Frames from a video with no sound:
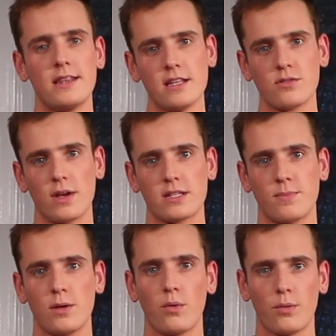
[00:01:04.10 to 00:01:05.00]
In this
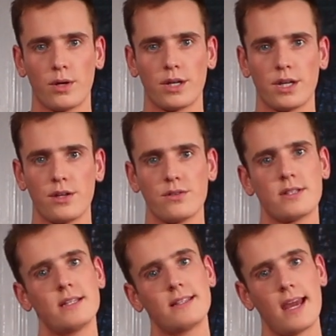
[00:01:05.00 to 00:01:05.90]
recipe, what we're gonna use
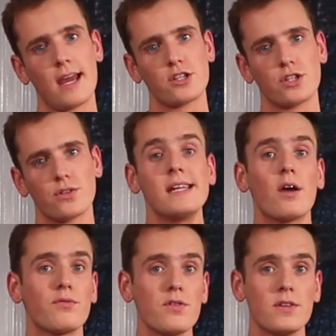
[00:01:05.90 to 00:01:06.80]
is cashew.
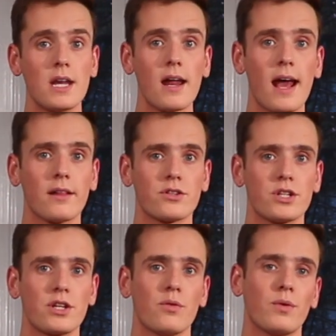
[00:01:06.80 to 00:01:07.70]
Now, if you have a nut
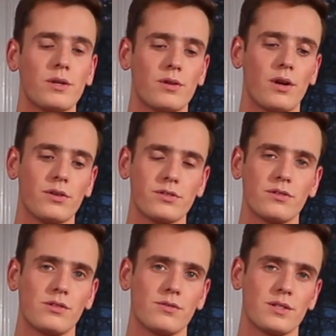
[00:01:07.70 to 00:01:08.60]
allergy, what you can also
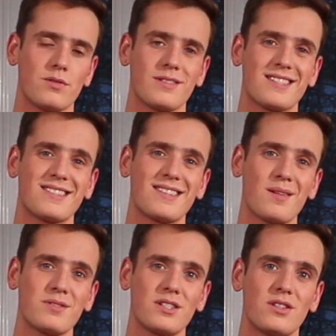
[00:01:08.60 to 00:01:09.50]
do is you can
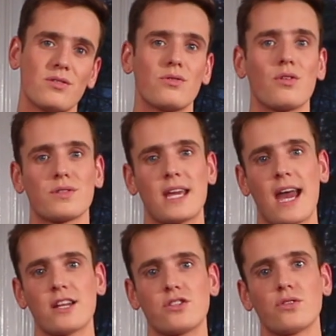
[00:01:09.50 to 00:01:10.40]
substitute those
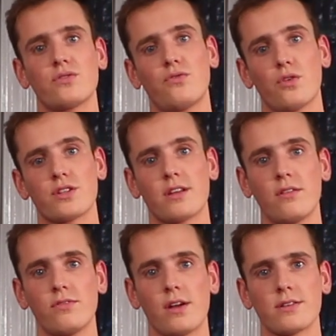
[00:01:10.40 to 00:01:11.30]
cashews for
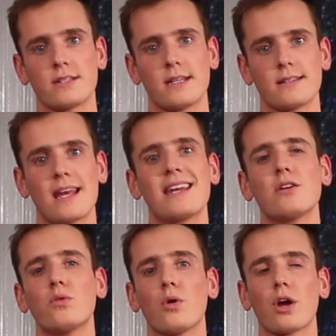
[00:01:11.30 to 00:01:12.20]
sunflower seeds and
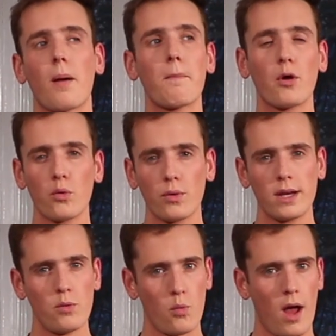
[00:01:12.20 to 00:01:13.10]
it'll work
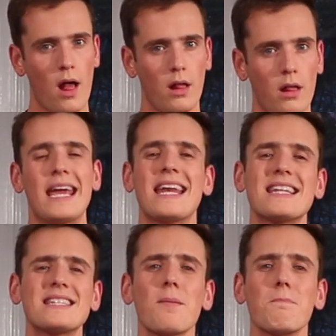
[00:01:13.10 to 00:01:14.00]
pretty well. It
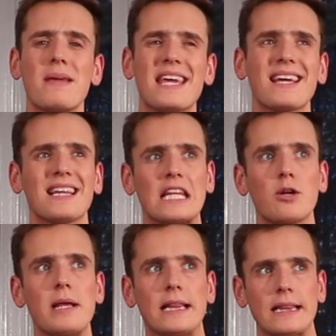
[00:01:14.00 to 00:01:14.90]
ends up being a
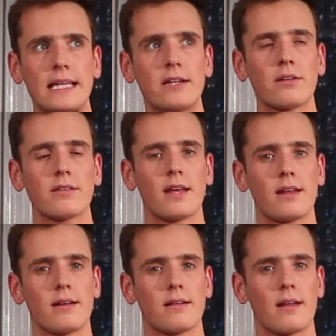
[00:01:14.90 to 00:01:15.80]
little bit leaner
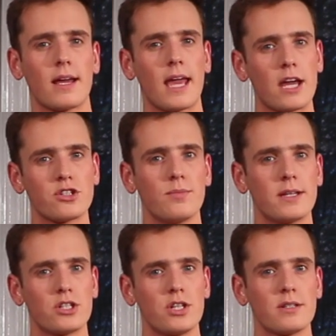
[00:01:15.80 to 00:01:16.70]
than a
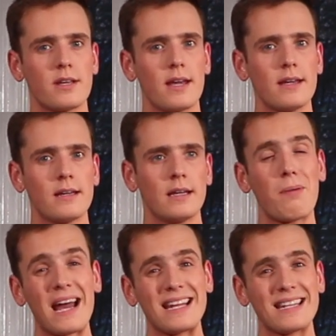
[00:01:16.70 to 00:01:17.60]
cashew-based cheesecake,
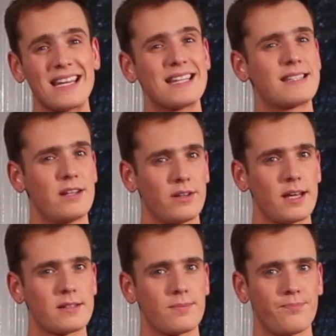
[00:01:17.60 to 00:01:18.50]
but it's still
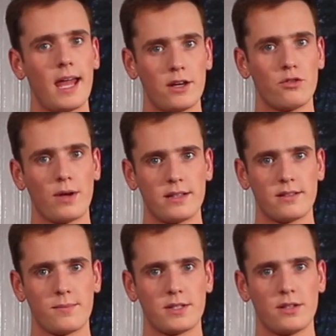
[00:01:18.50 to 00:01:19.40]
nice and a great
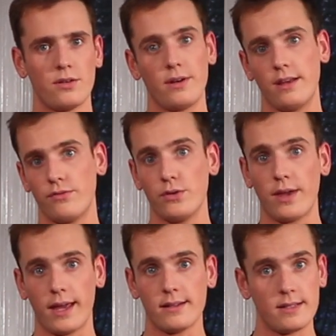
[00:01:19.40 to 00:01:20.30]
substitute if you
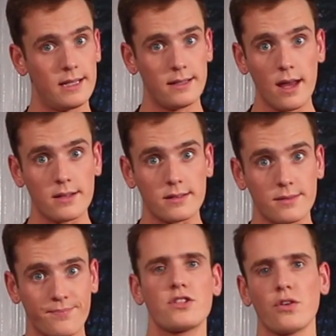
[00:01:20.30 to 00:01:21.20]
can't eat
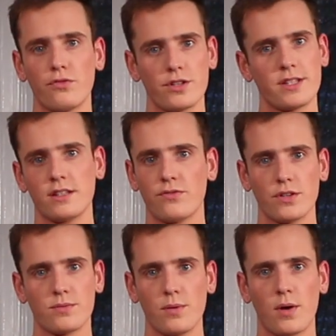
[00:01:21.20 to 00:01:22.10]
nuts. So first things
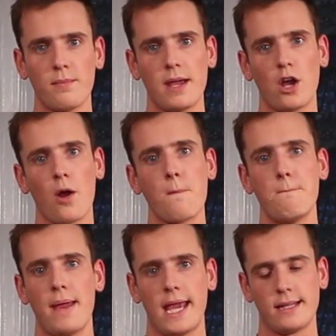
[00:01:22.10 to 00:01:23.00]
first, we wanna make our
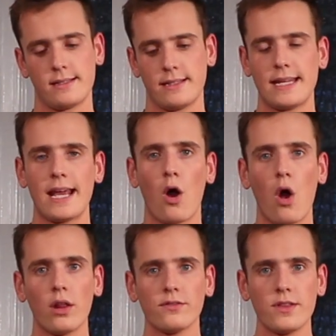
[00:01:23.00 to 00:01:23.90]
base. Take
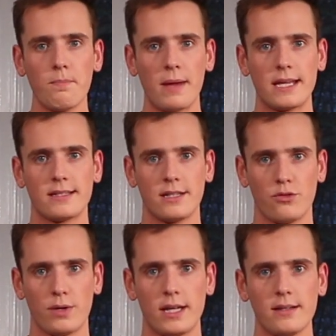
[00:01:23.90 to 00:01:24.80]
all of the base
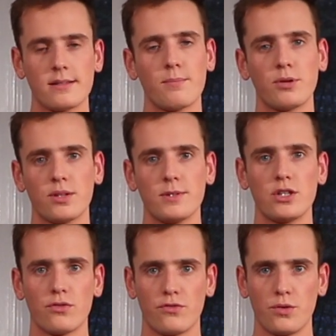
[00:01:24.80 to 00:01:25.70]
ingredients and put them
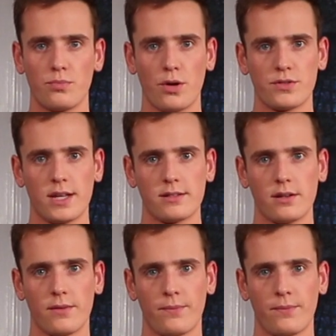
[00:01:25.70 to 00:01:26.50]
into your food processor.